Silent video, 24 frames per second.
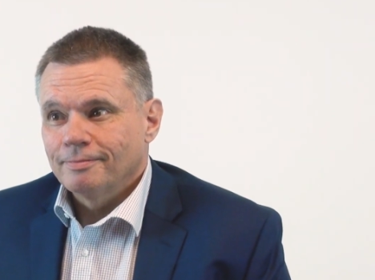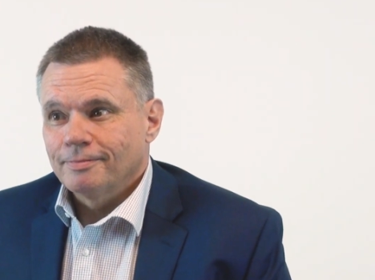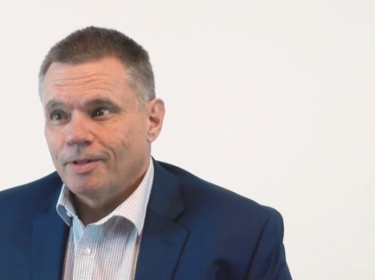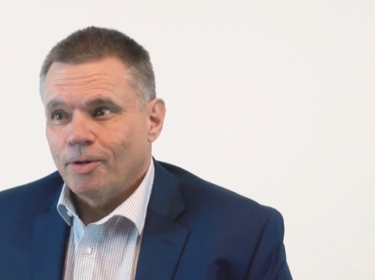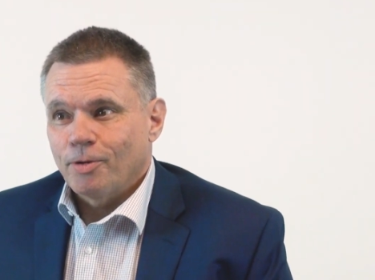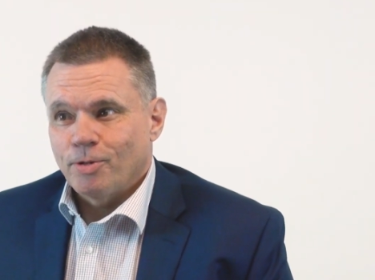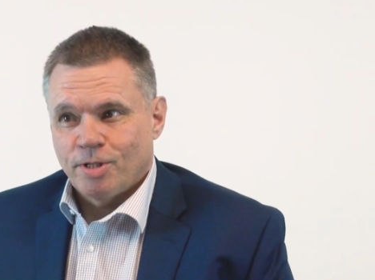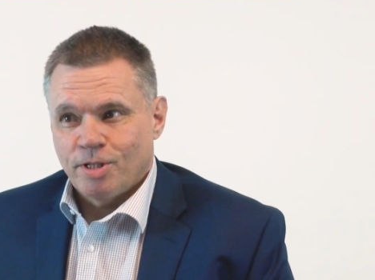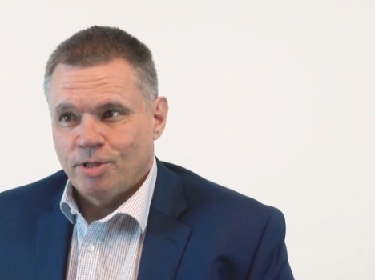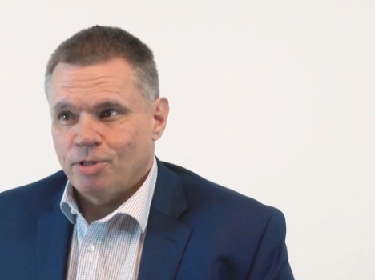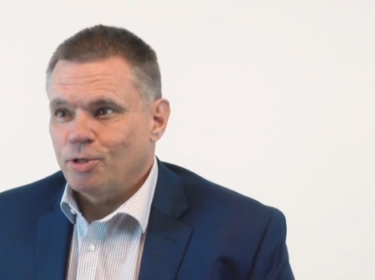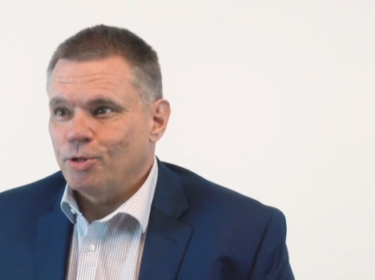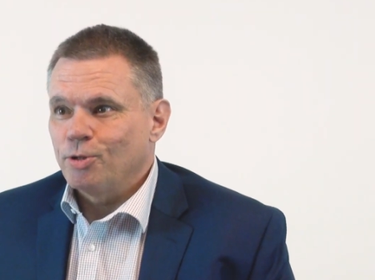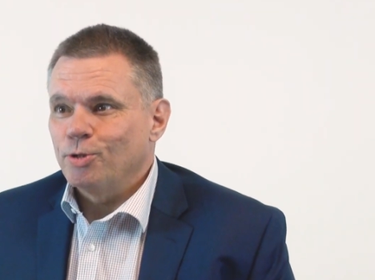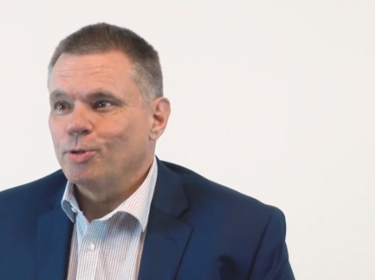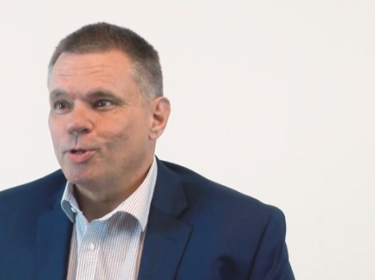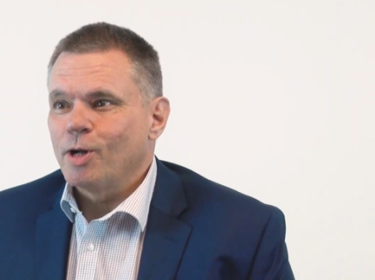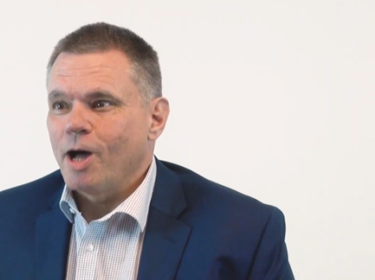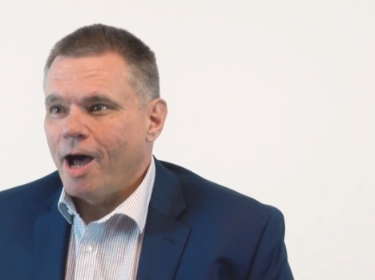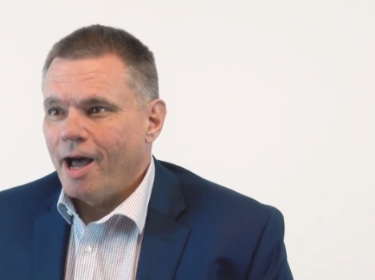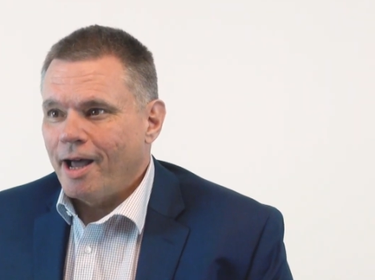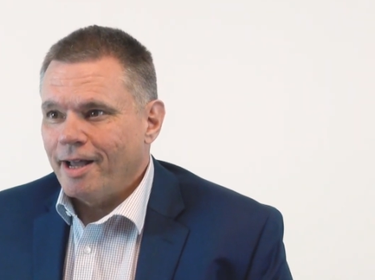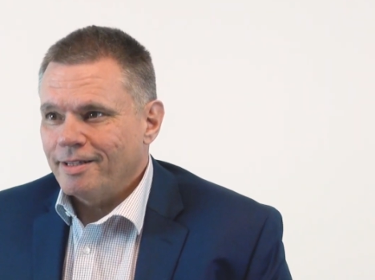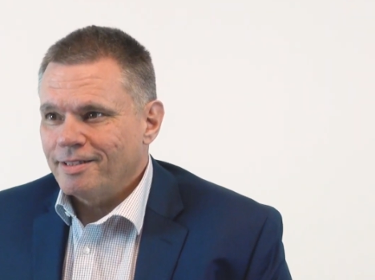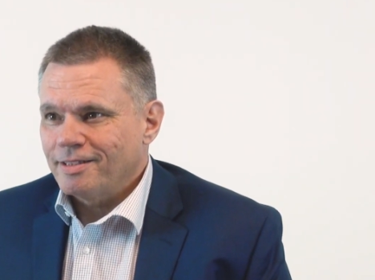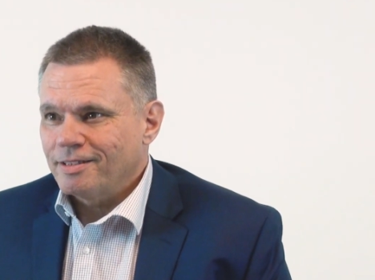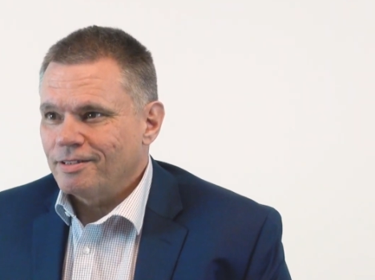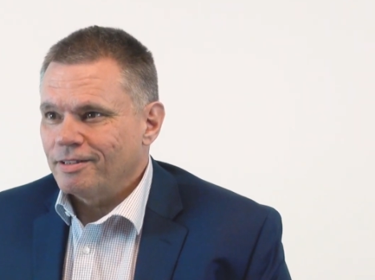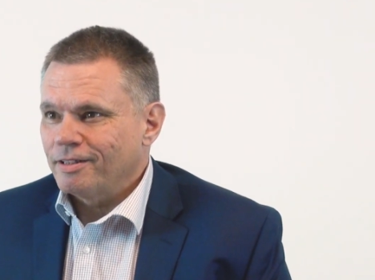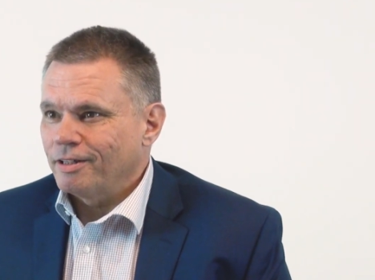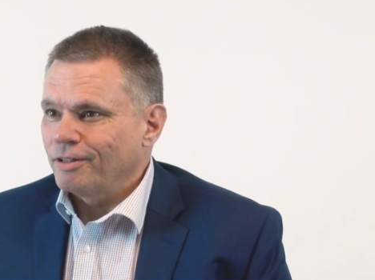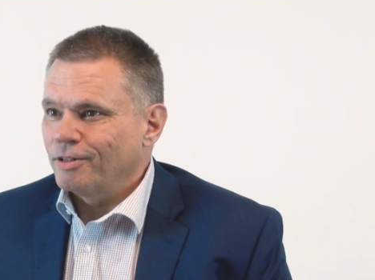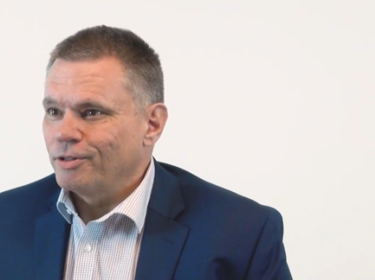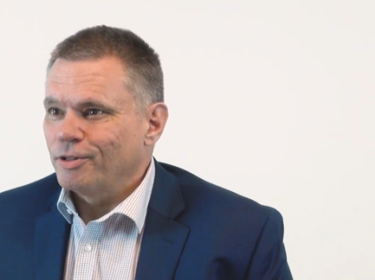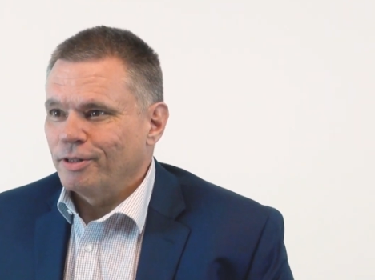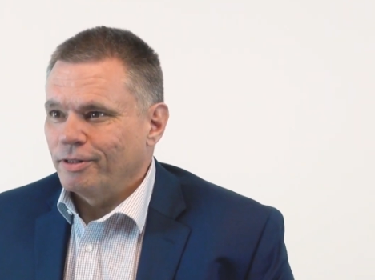Because these are cool
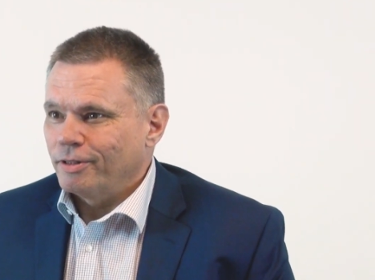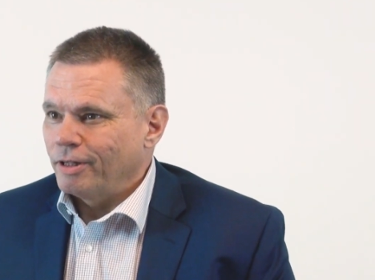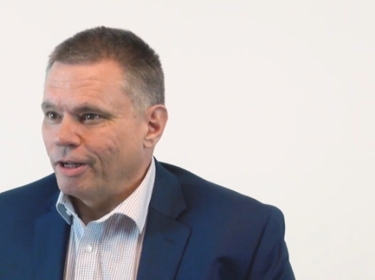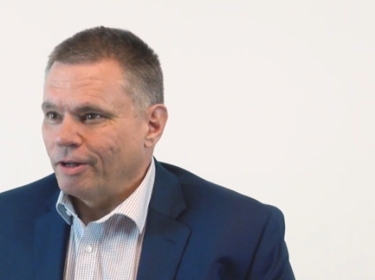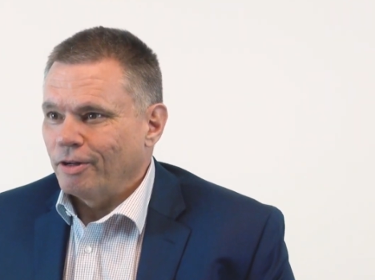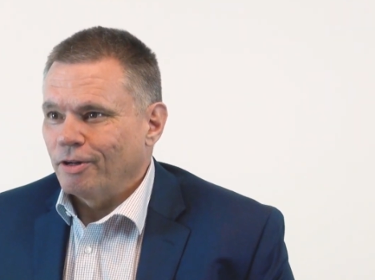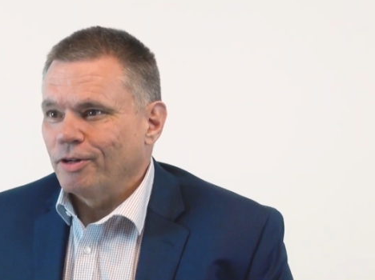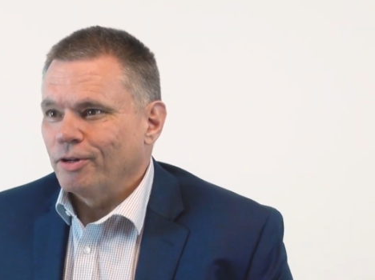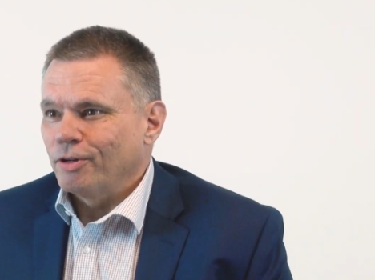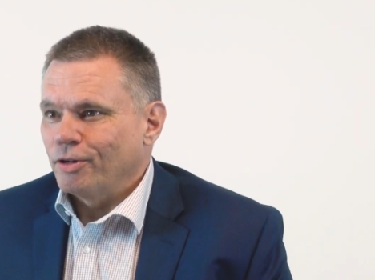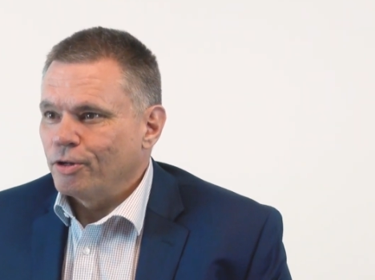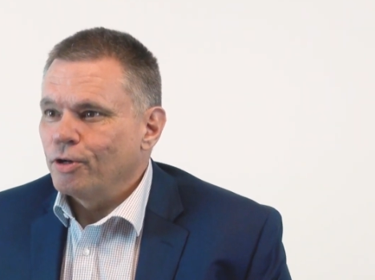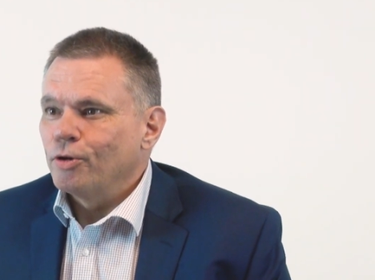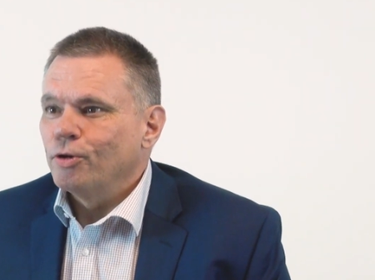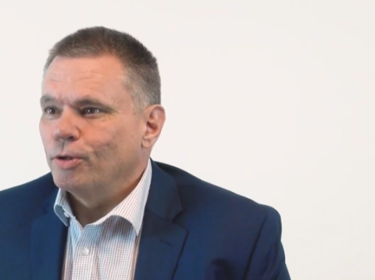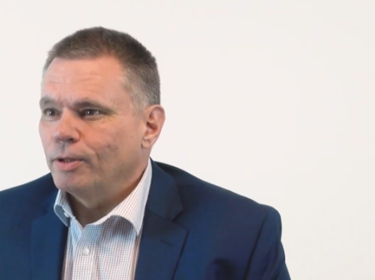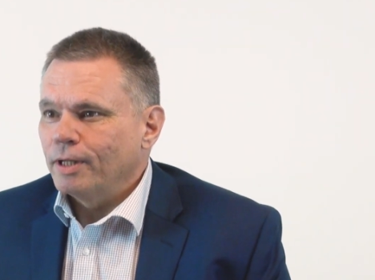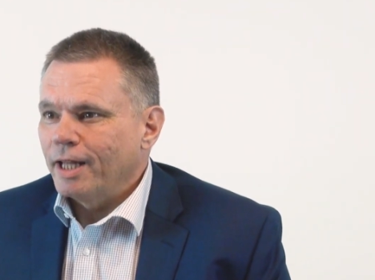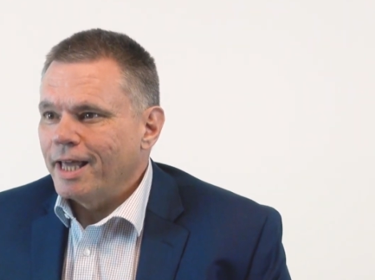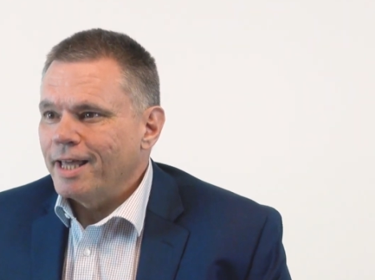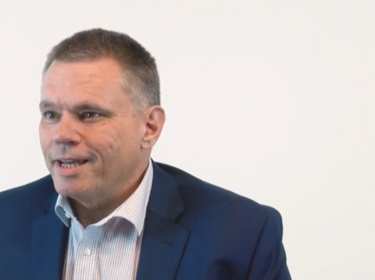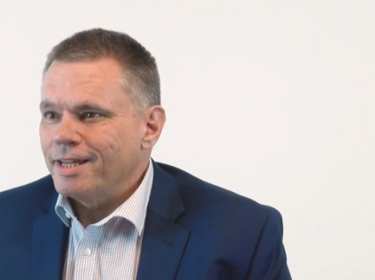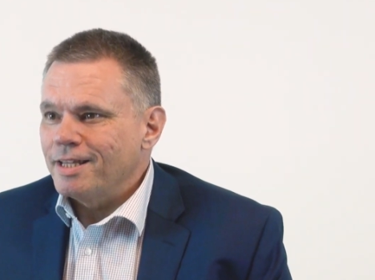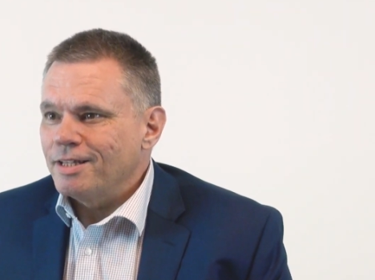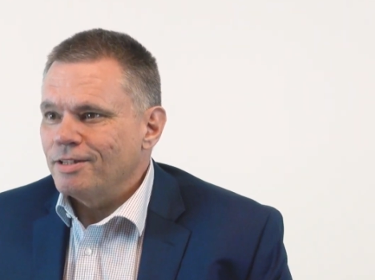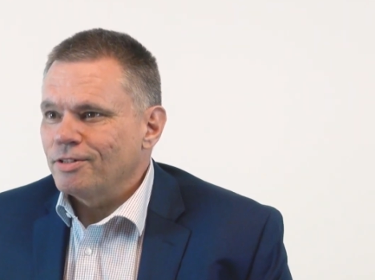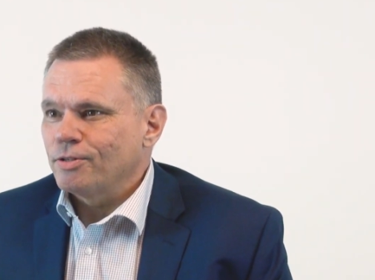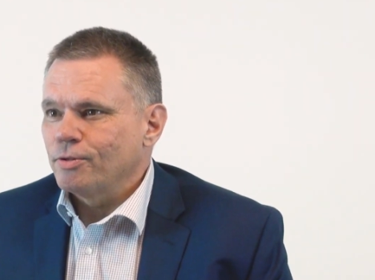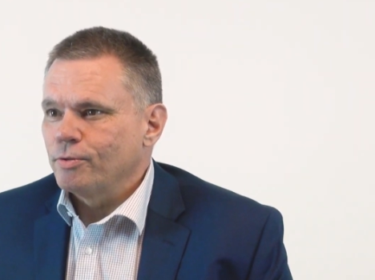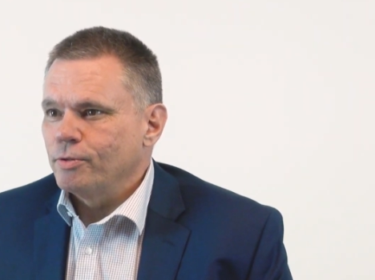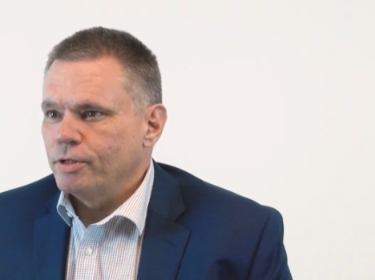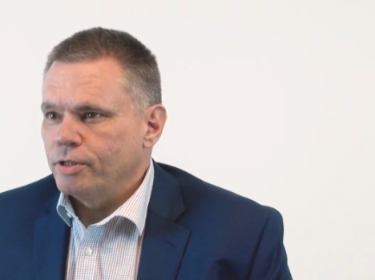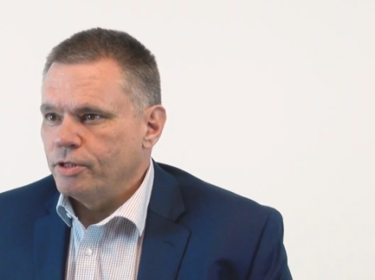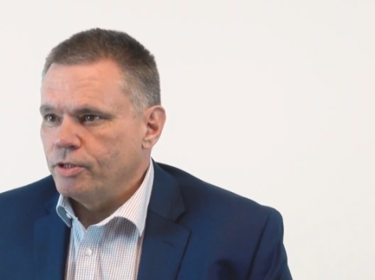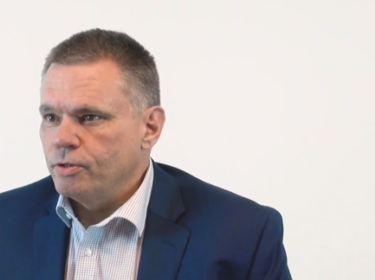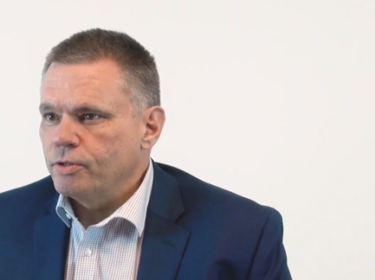guys and cool ladies
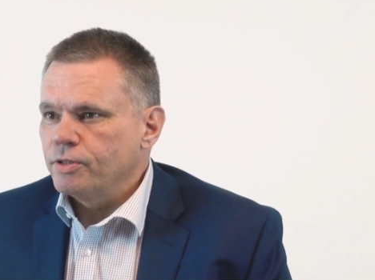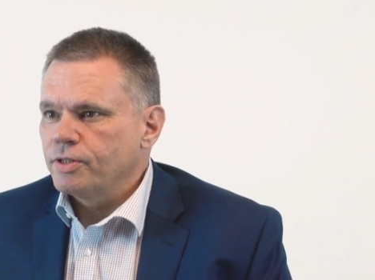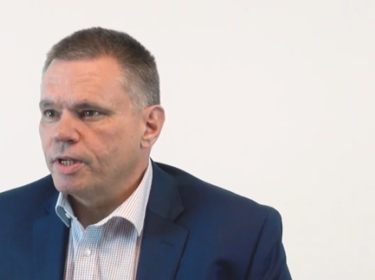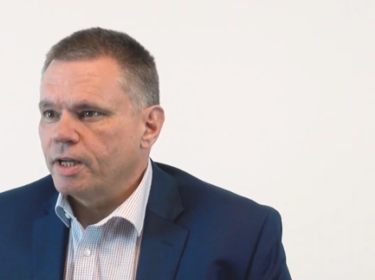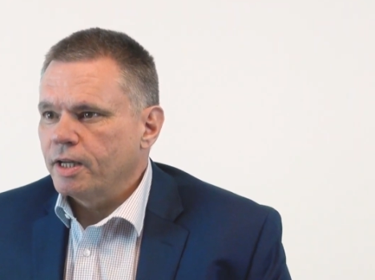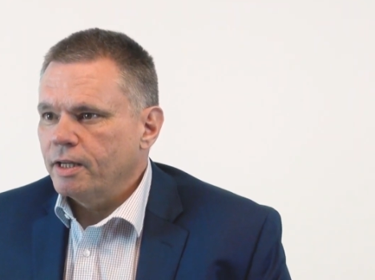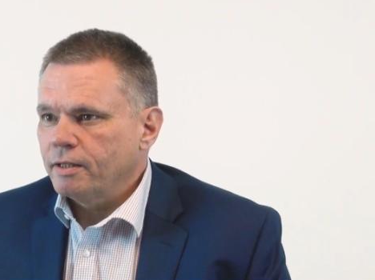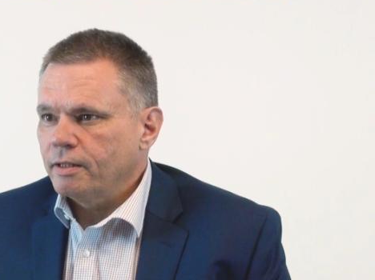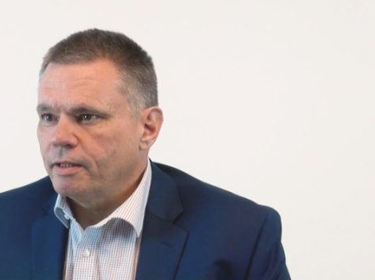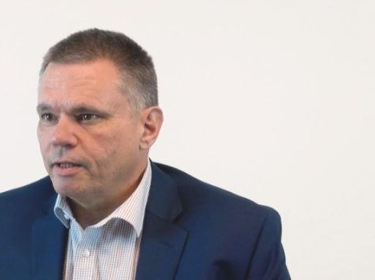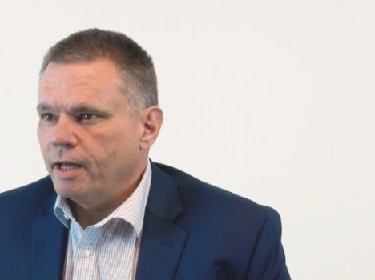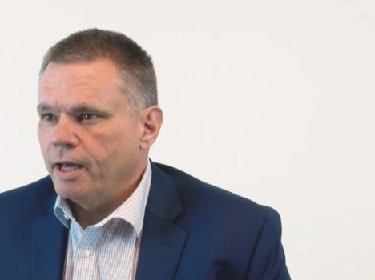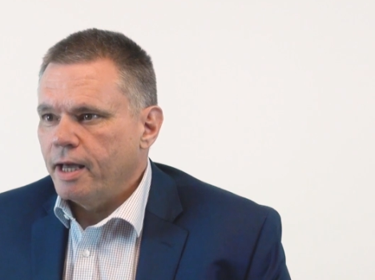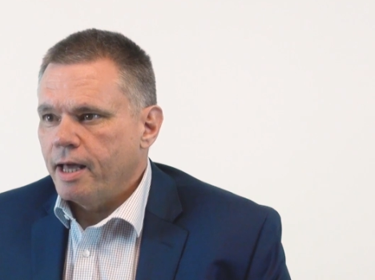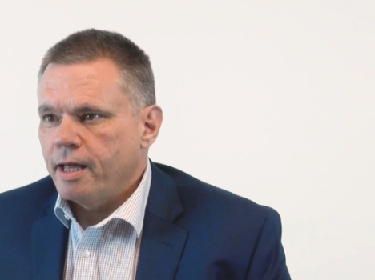who are using it,